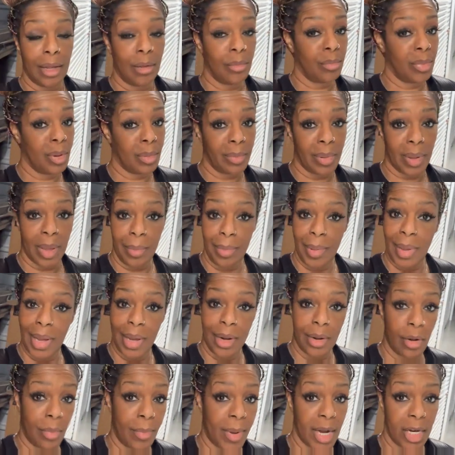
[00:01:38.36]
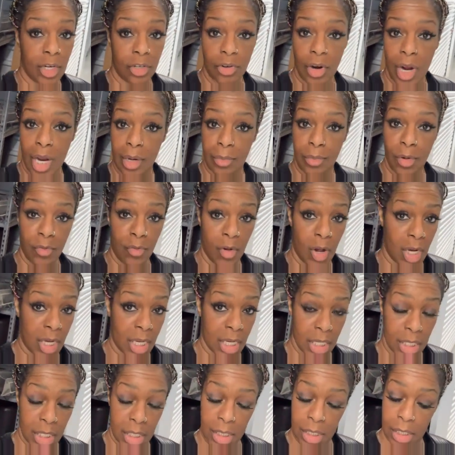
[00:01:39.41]
But baby, ain't nobody trying to move all
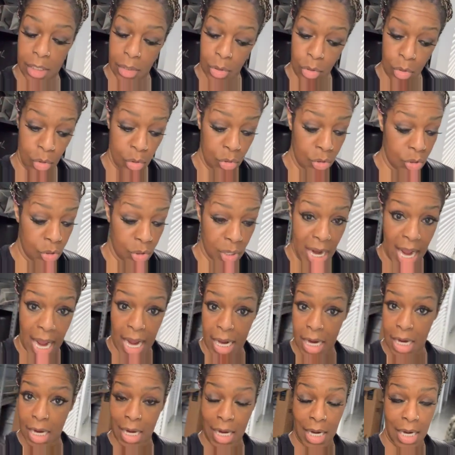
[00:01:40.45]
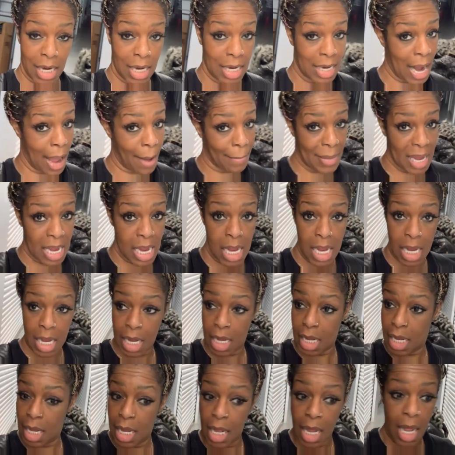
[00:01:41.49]
this. Who doing that? Not me.
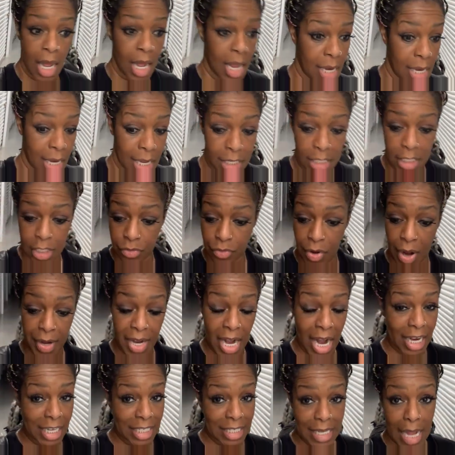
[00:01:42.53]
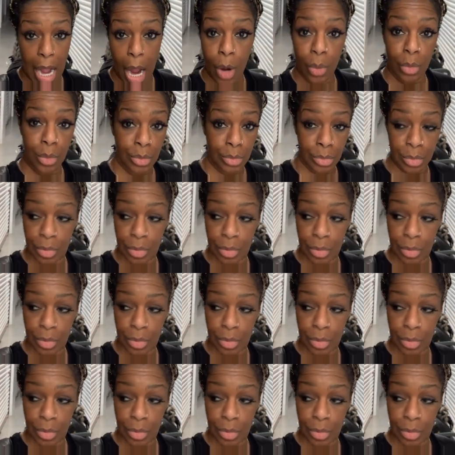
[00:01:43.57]
Unless it's right next door.